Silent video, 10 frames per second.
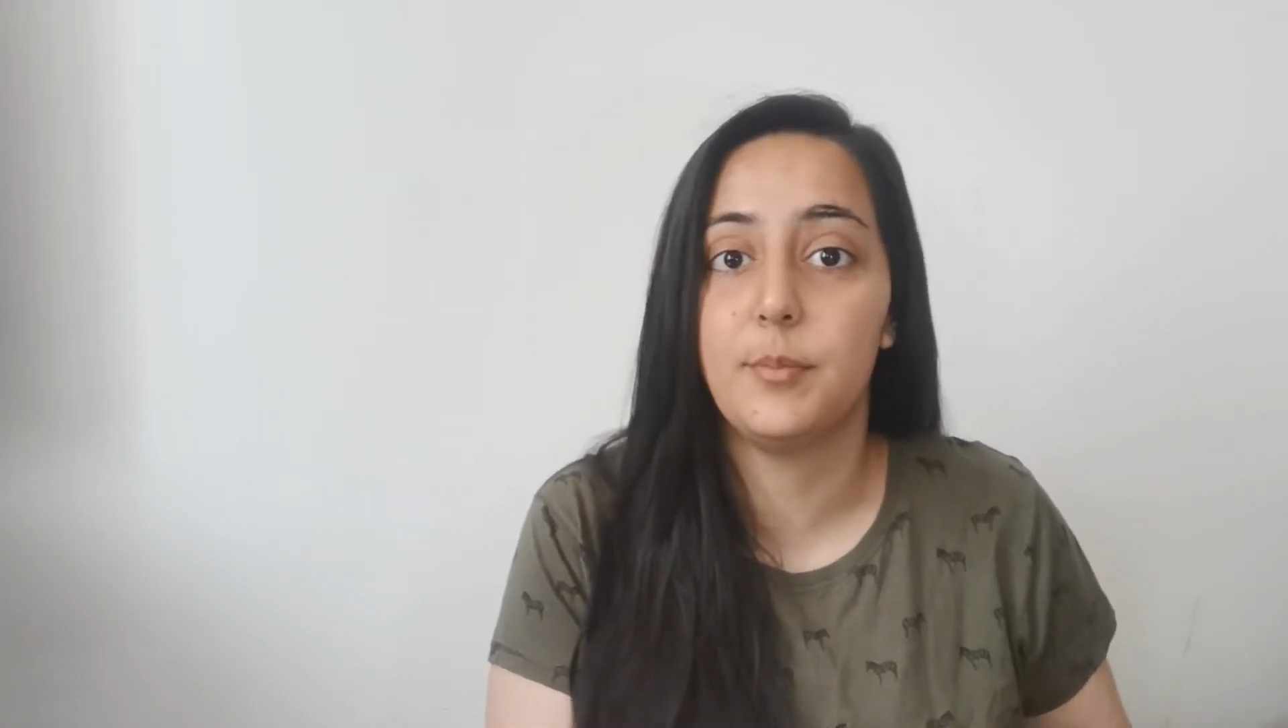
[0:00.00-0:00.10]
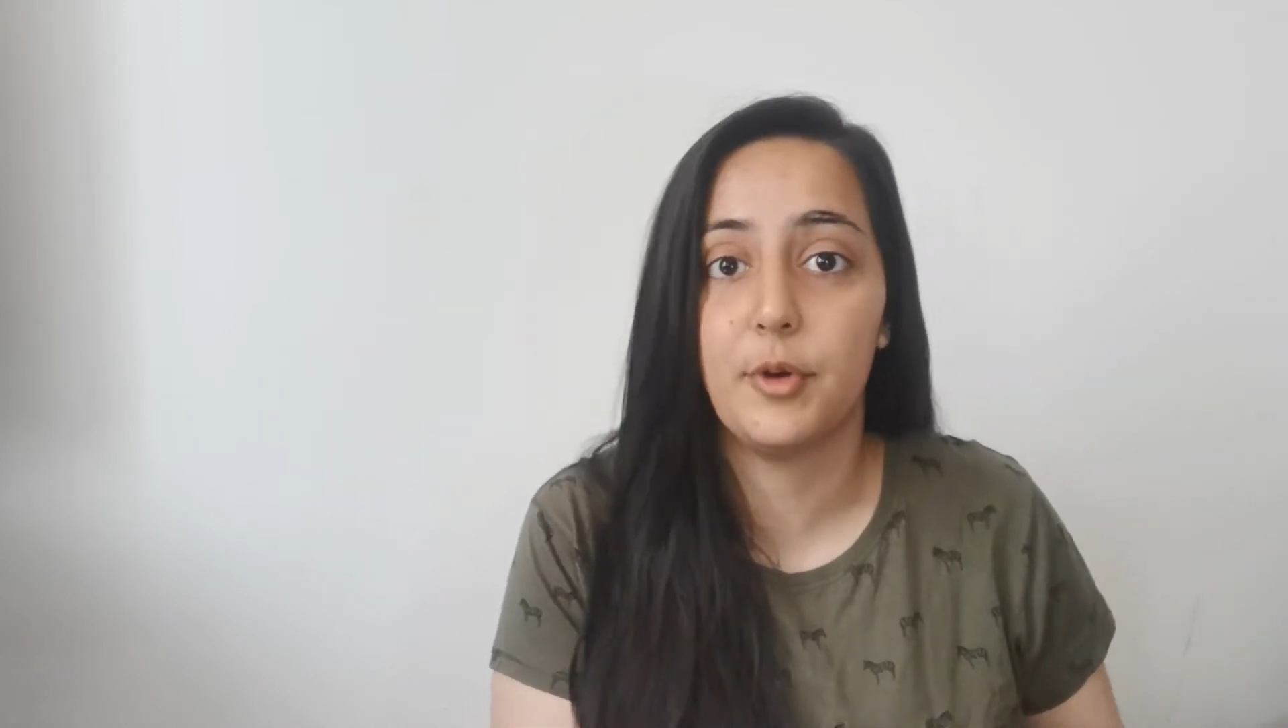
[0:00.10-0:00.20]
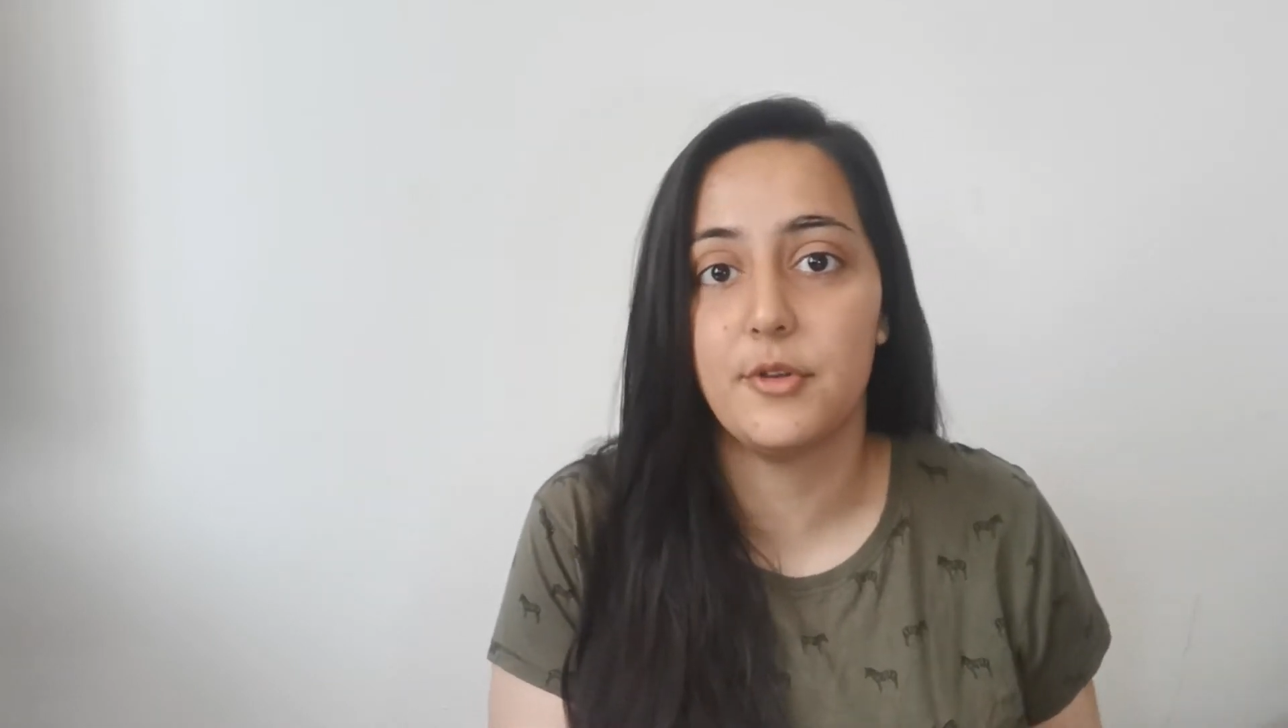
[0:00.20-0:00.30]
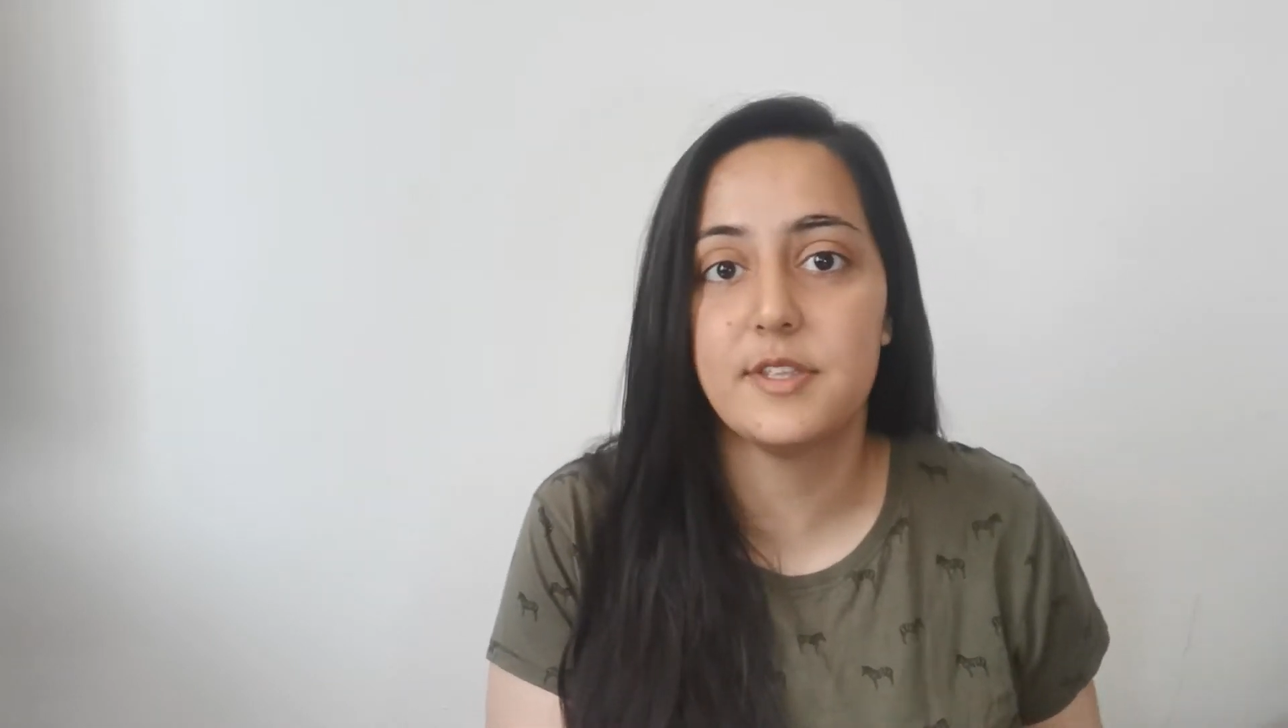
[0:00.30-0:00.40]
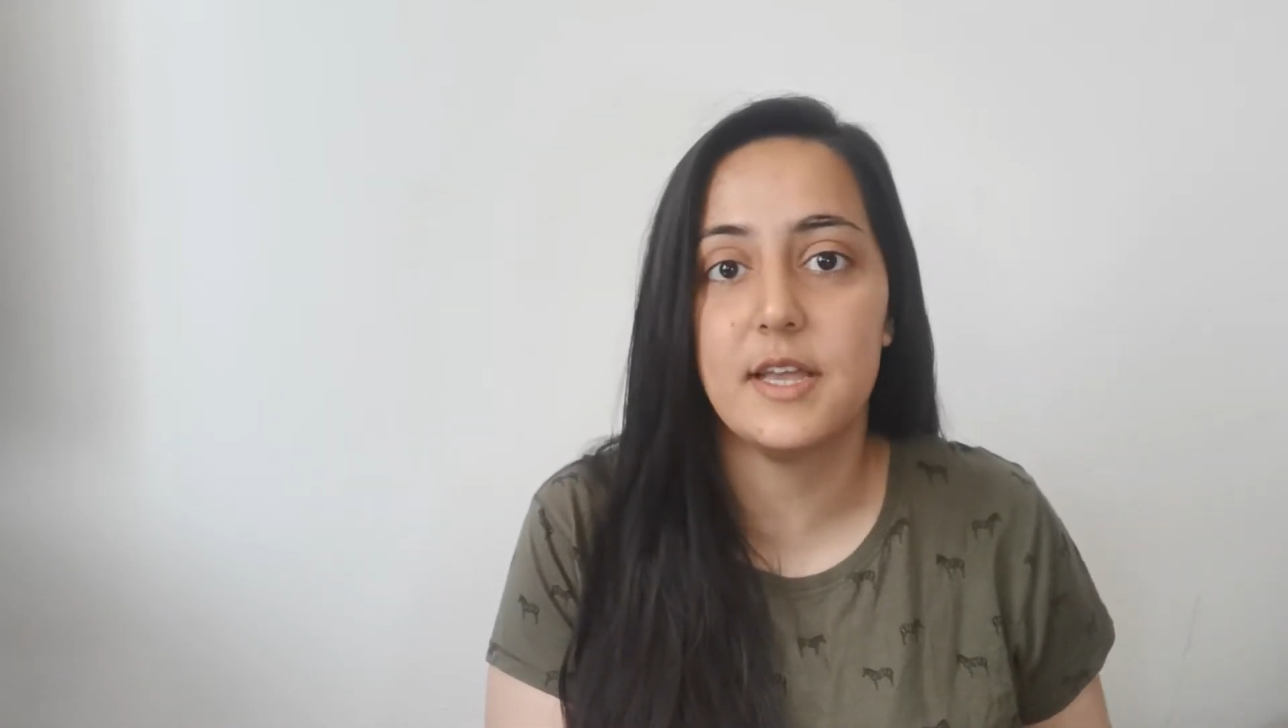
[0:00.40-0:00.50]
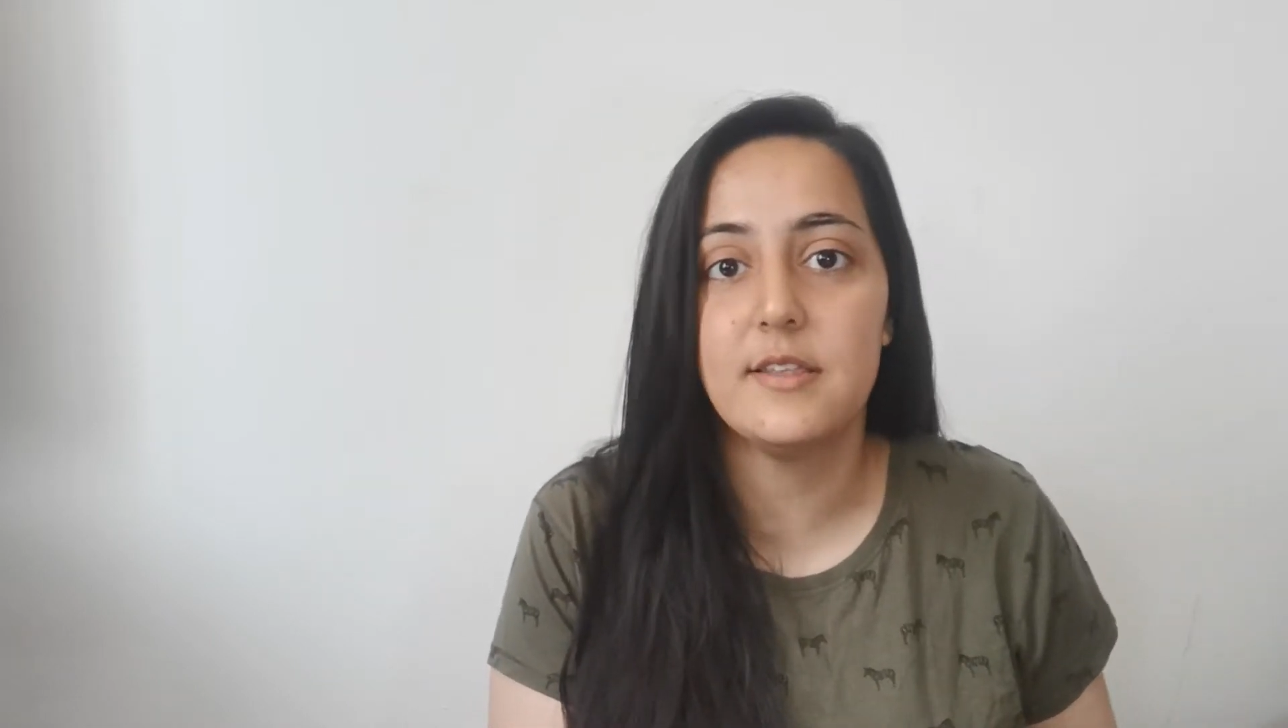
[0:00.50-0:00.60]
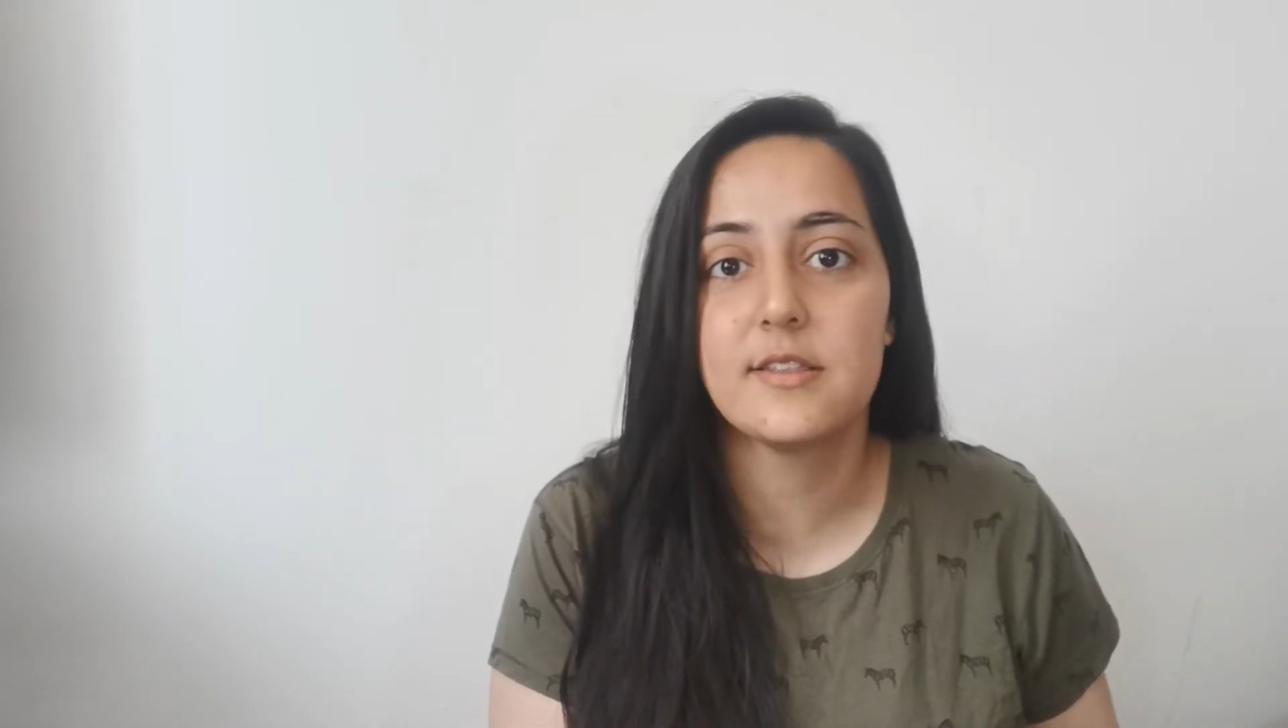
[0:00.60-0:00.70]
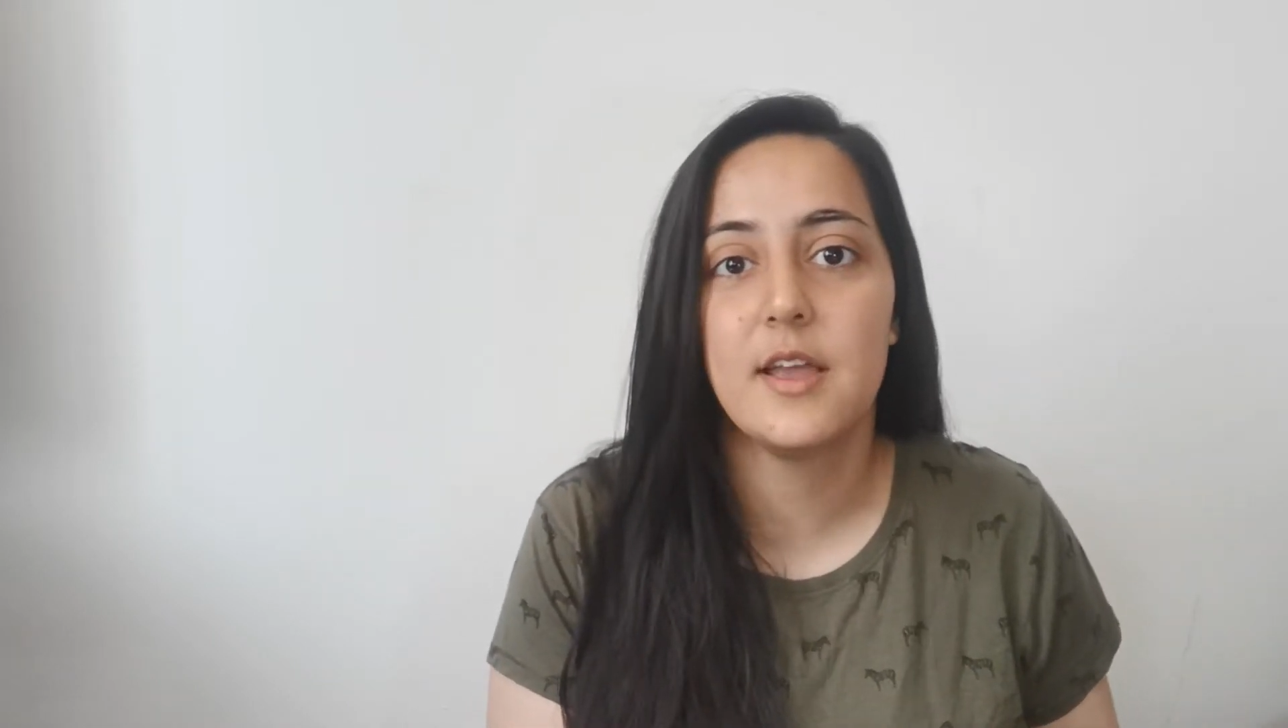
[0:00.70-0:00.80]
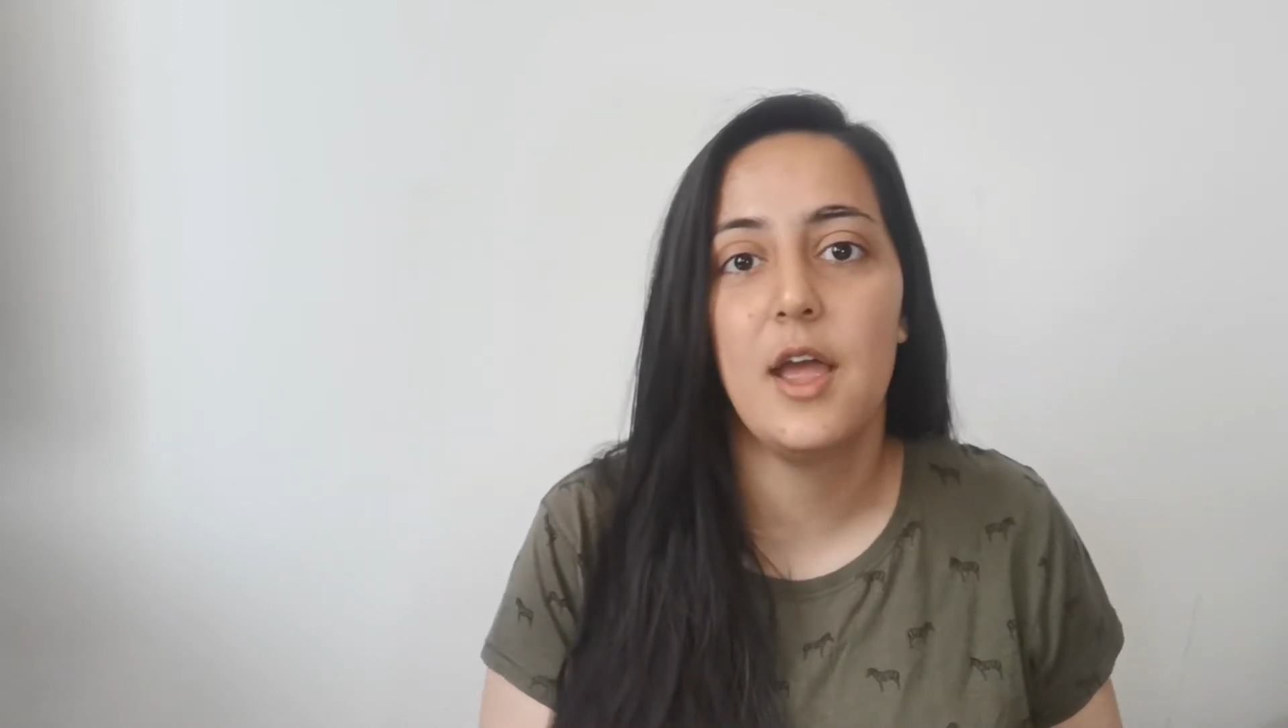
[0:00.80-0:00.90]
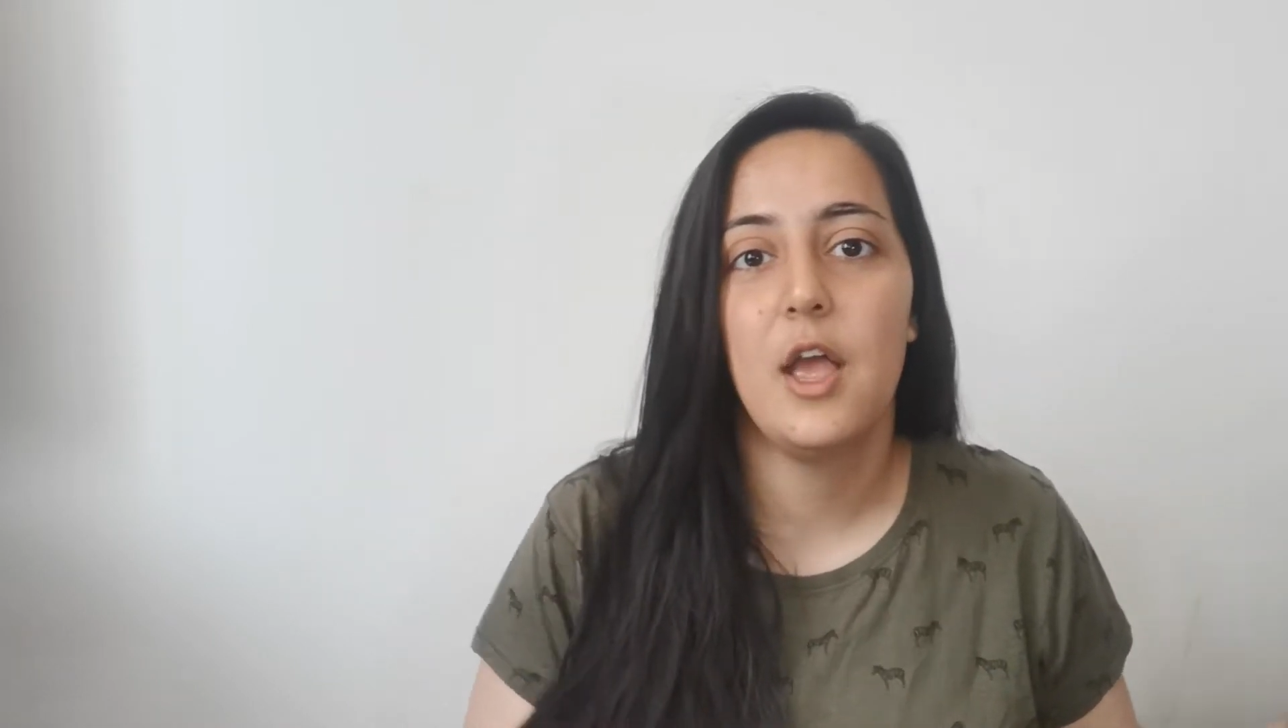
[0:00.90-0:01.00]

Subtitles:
the process.